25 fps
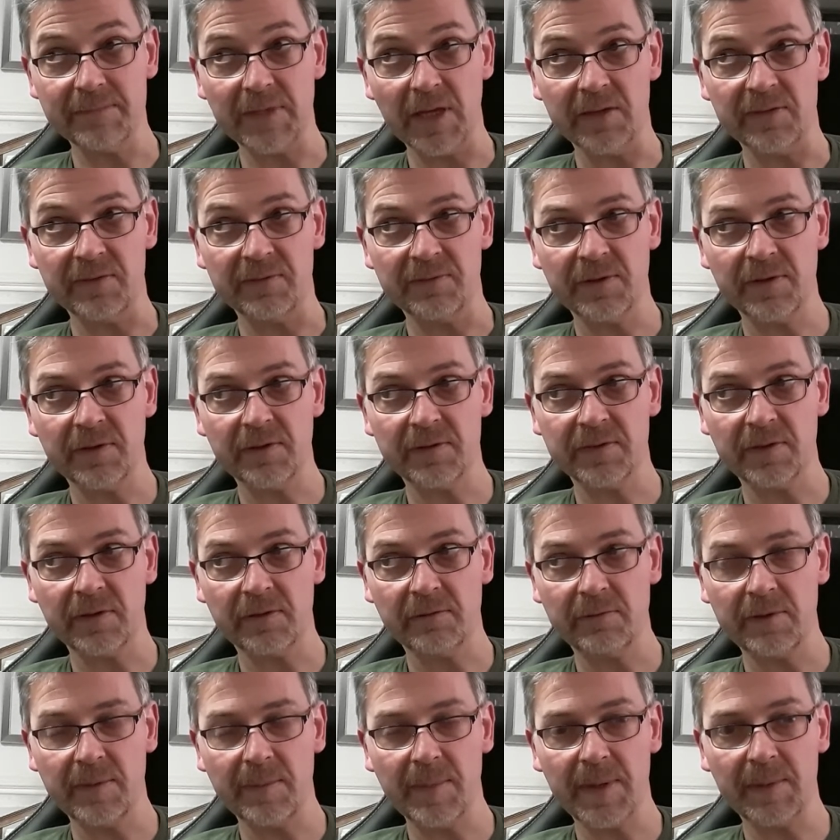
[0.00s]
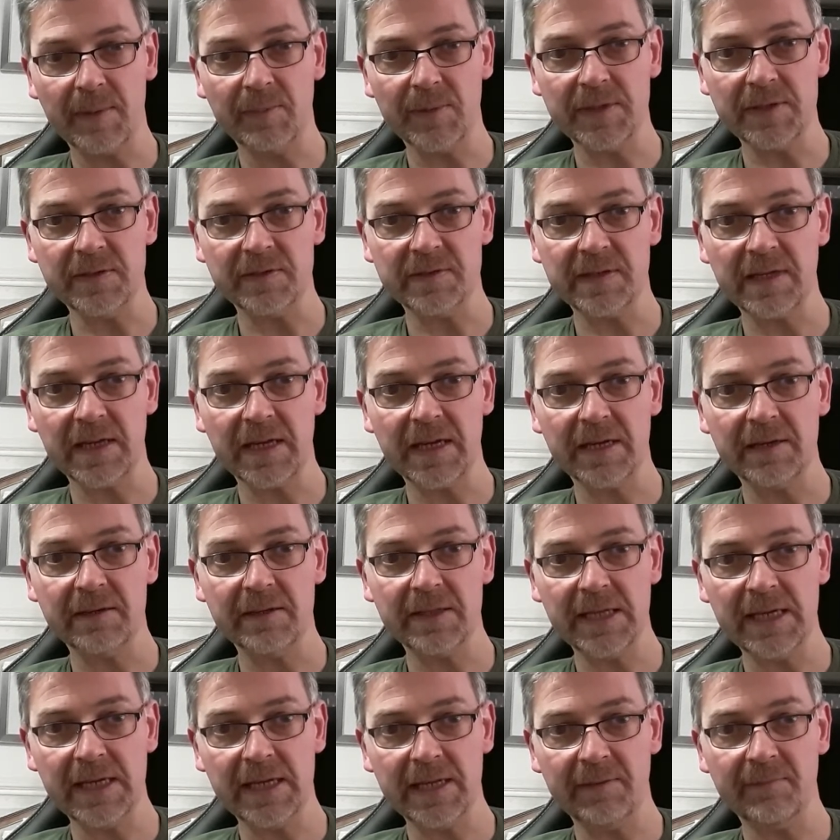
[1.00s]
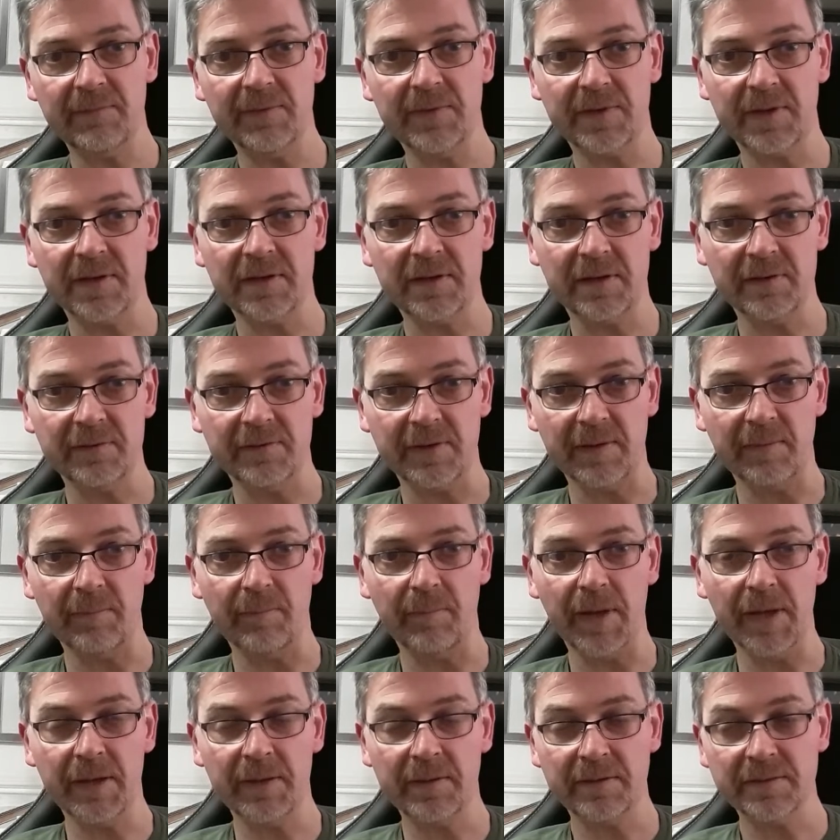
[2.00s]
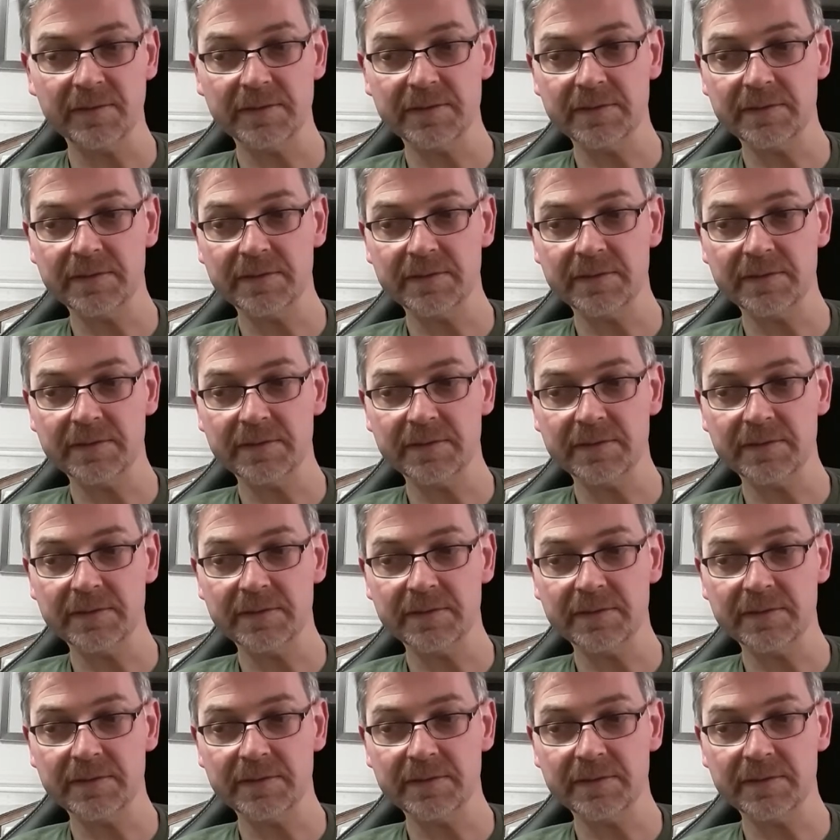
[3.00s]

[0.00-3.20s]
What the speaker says: as far as I remember you saying, the 11th of November.